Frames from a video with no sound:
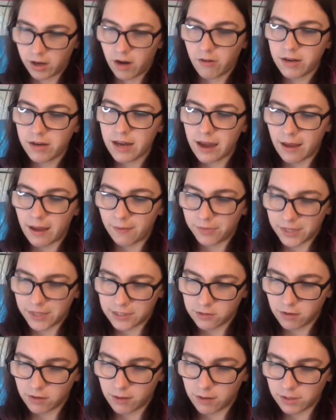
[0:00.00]
Oh yeah, that's
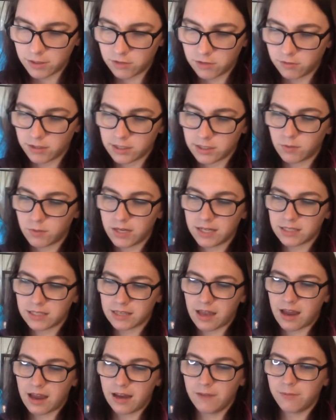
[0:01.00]
what I've been doing this week, is
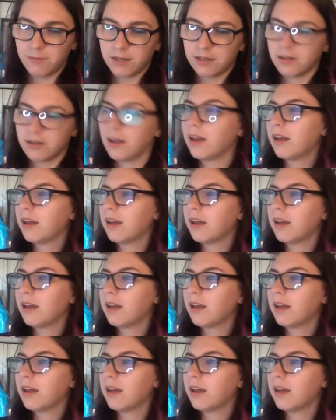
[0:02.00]
I've been